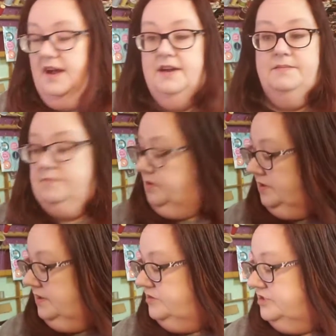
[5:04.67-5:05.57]
I'm
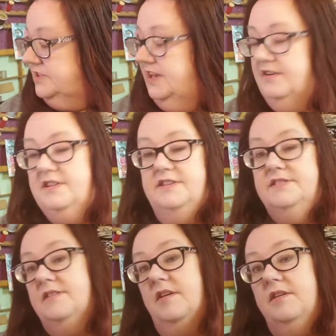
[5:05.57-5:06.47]
going to just carry
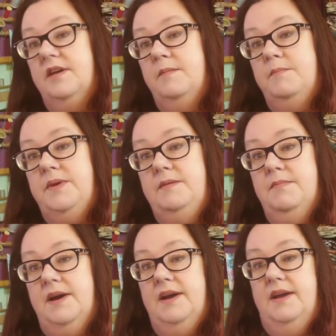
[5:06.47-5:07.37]
this along and be
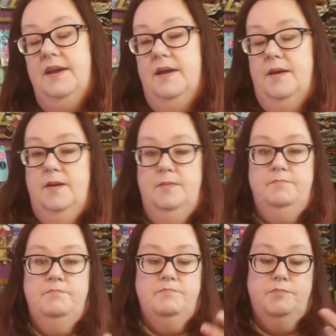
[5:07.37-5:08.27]
my
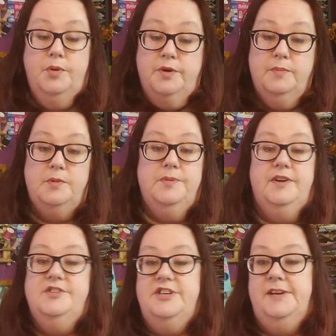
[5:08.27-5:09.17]
portable
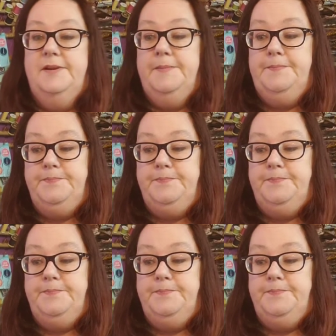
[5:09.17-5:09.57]
project